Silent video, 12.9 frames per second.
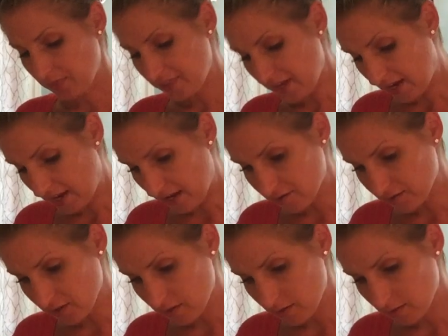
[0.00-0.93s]
that
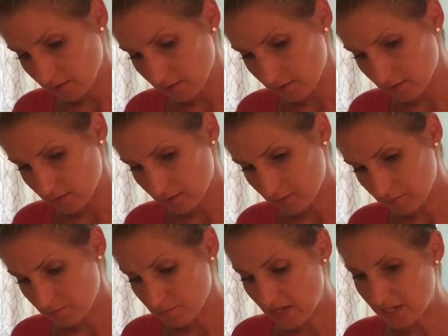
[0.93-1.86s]
have
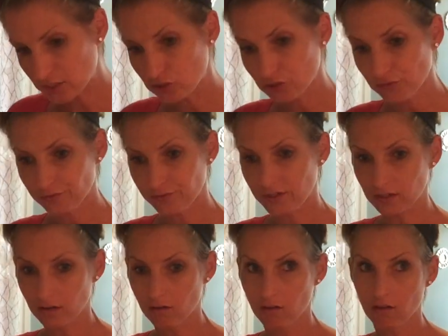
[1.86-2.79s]
made you
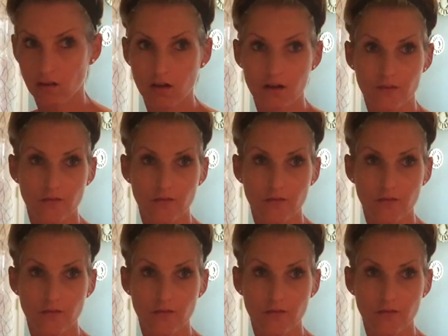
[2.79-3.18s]
feel